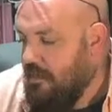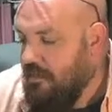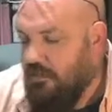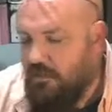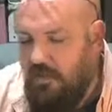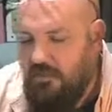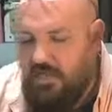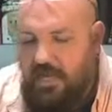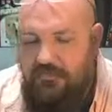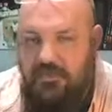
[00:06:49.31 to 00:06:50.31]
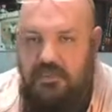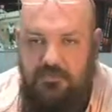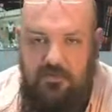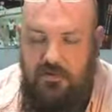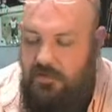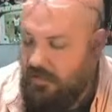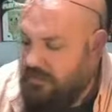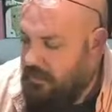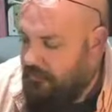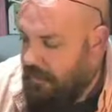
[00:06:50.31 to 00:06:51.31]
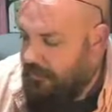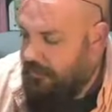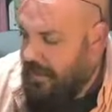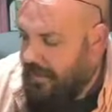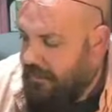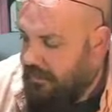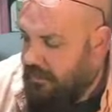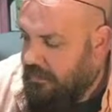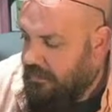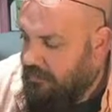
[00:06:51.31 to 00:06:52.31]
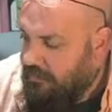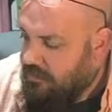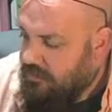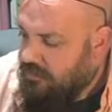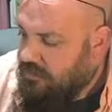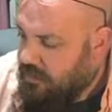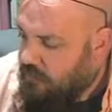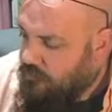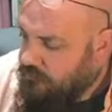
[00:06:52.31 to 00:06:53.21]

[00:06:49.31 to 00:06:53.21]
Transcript: But Grendel's obviously furious about that. So